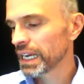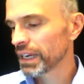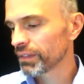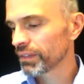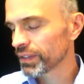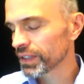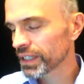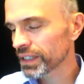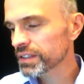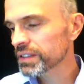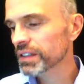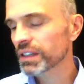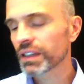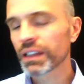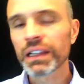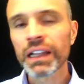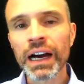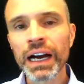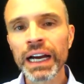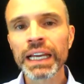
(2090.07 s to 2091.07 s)
if it doesn't
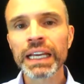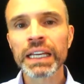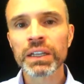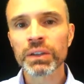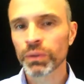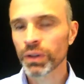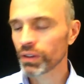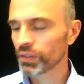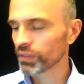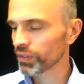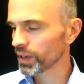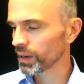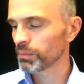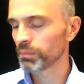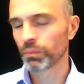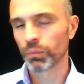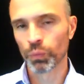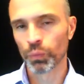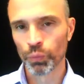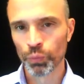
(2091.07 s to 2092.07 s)
align with
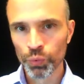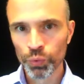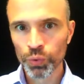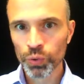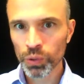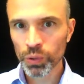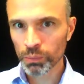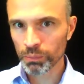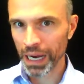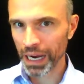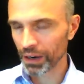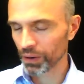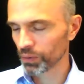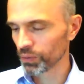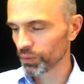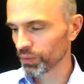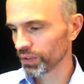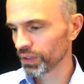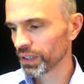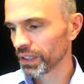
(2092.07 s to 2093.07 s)
some
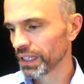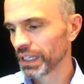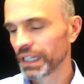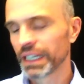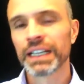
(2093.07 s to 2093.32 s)
rule-bound